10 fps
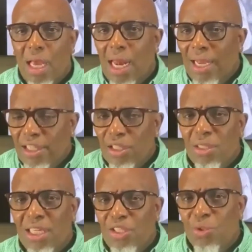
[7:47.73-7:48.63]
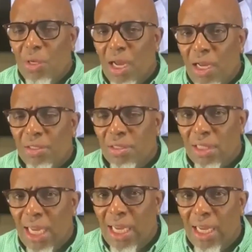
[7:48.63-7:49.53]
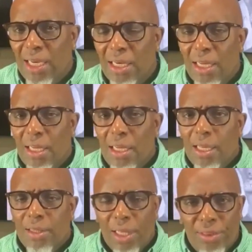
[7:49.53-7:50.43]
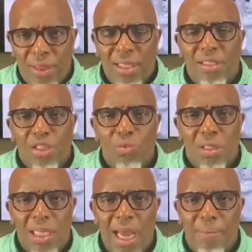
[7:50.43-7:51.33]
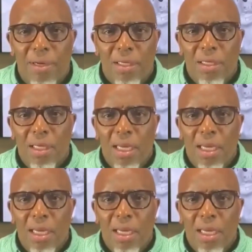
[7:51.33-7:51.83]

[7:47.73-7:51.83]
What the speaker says: And I just need you to understand that this is what's happening.